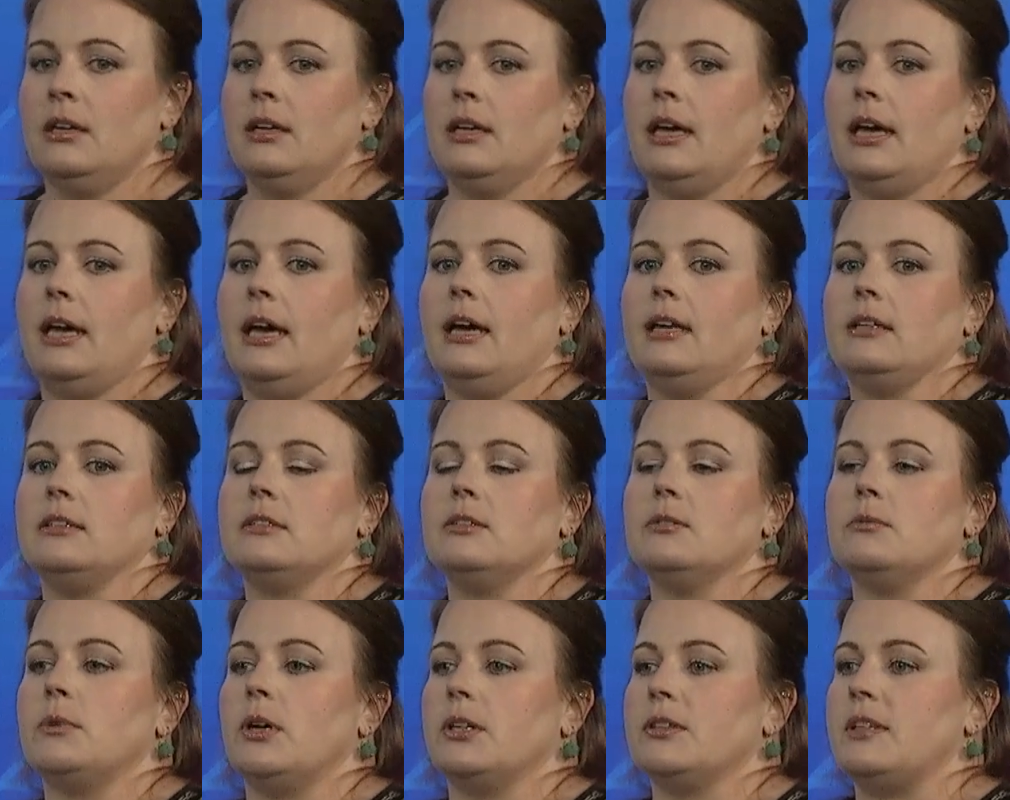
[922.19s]

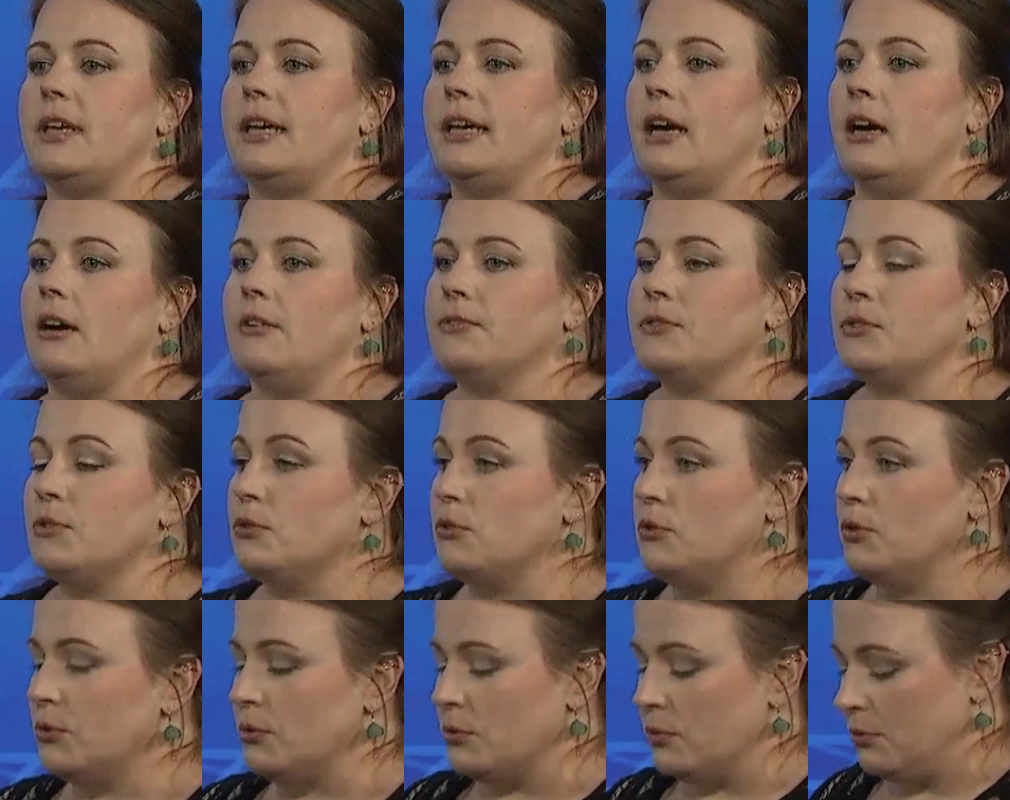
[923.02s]
and what they have to
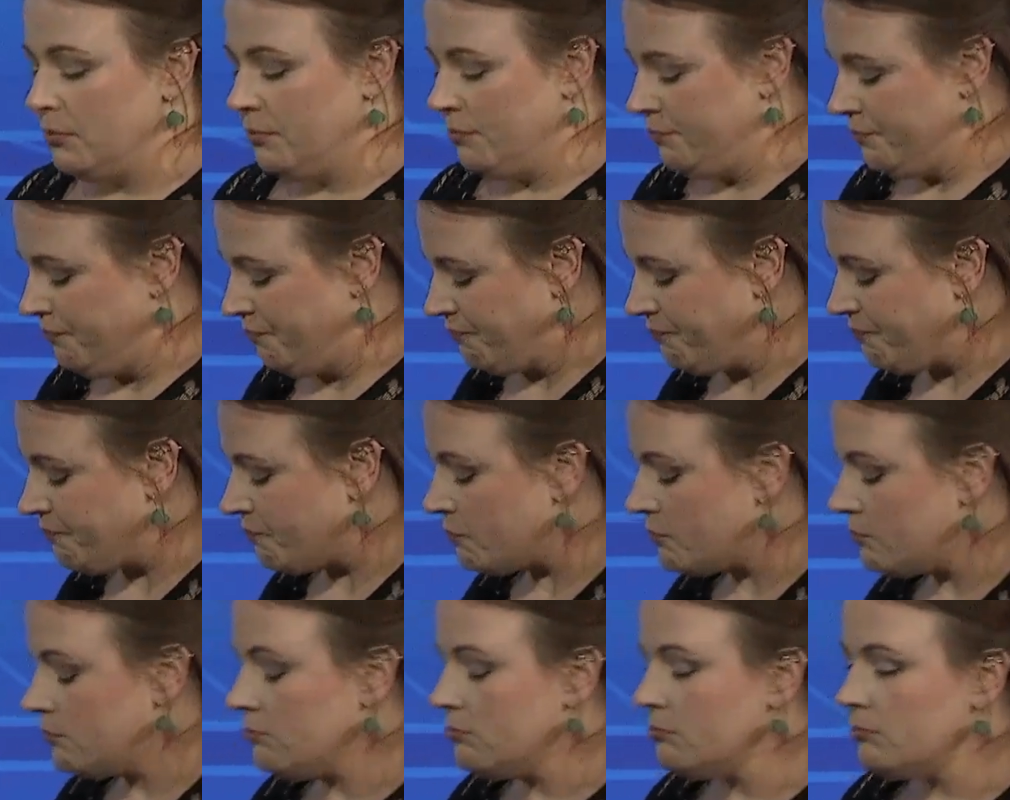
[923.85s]
do
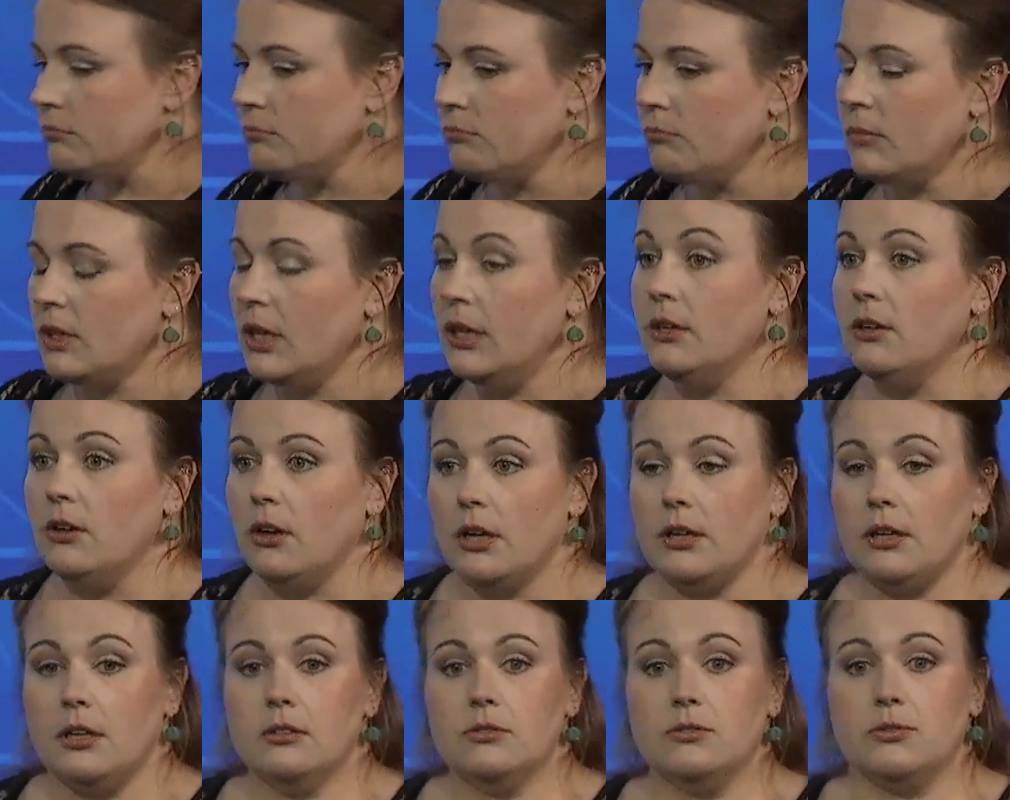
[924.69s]
in
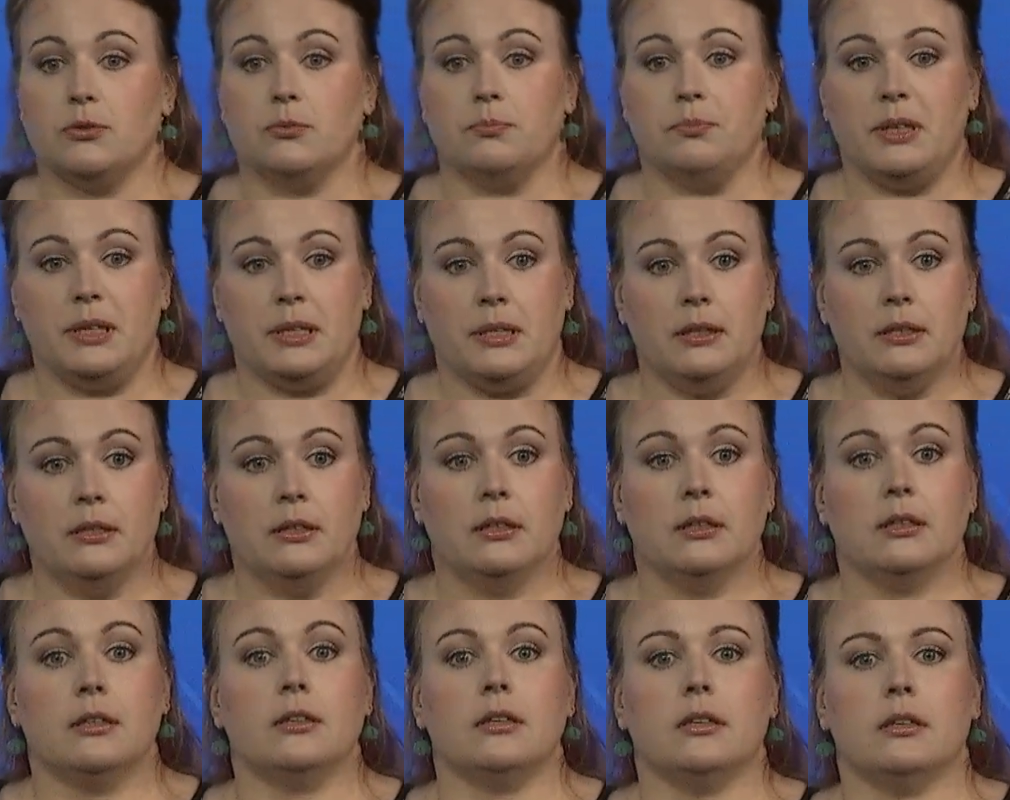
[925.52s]
order to
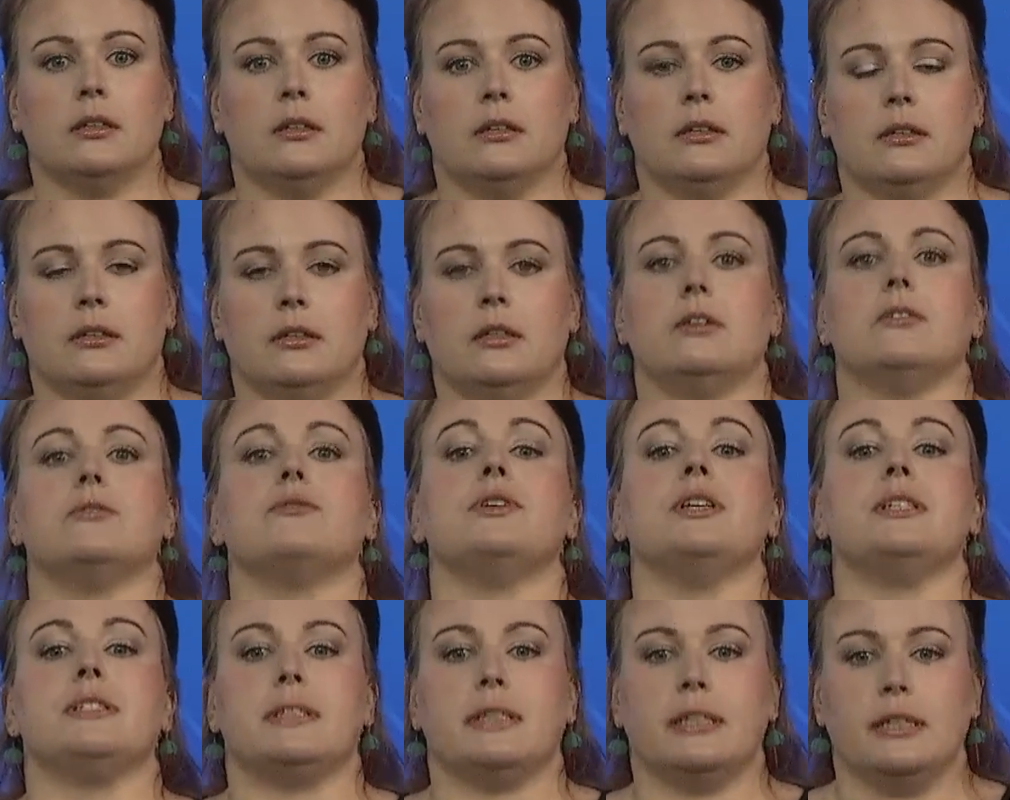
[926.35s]
be
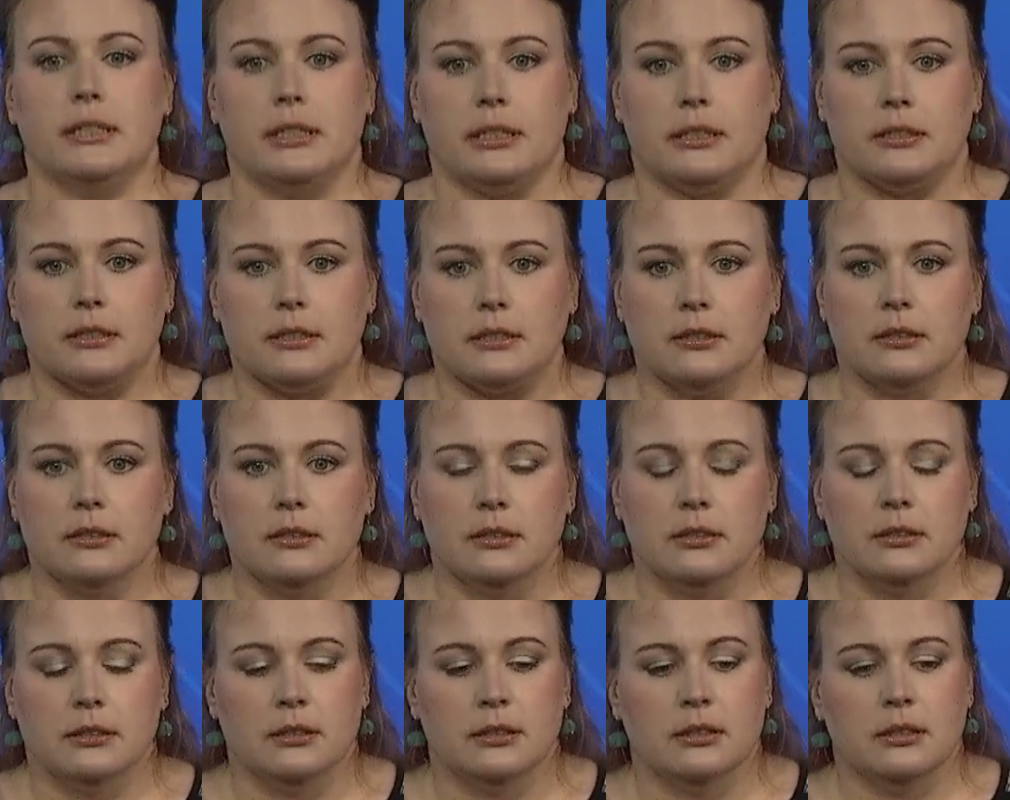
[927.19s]
resilient,
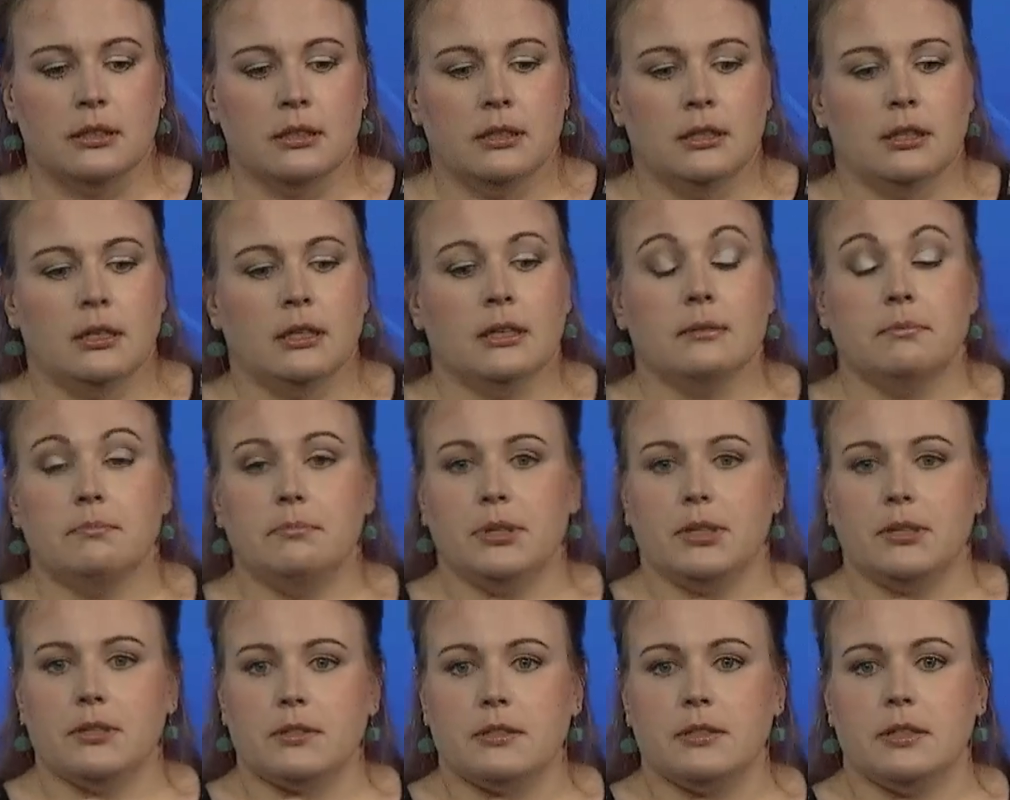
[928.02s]

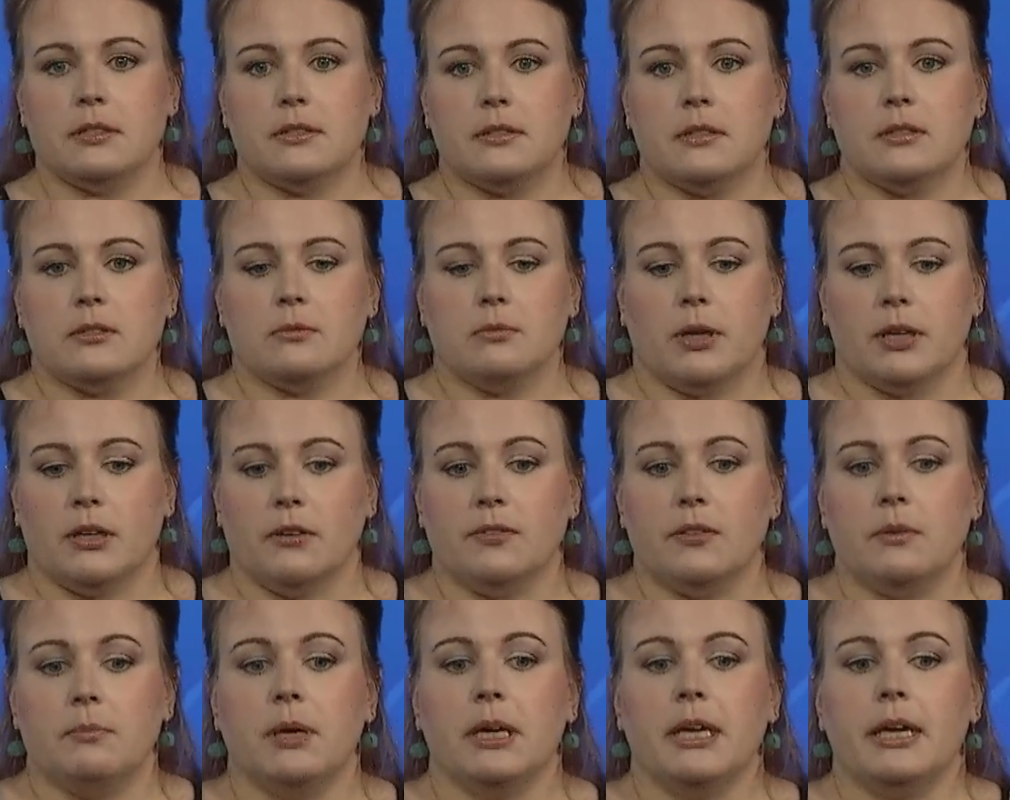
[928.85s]
because this is one of
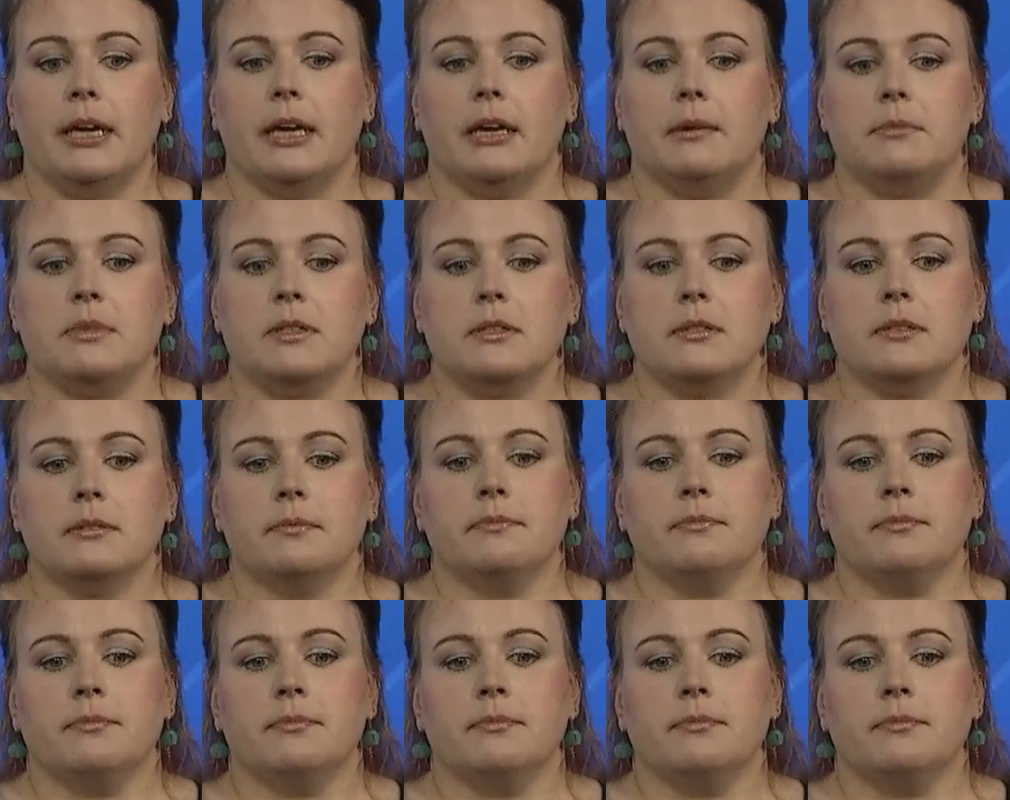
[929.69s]
the big aims.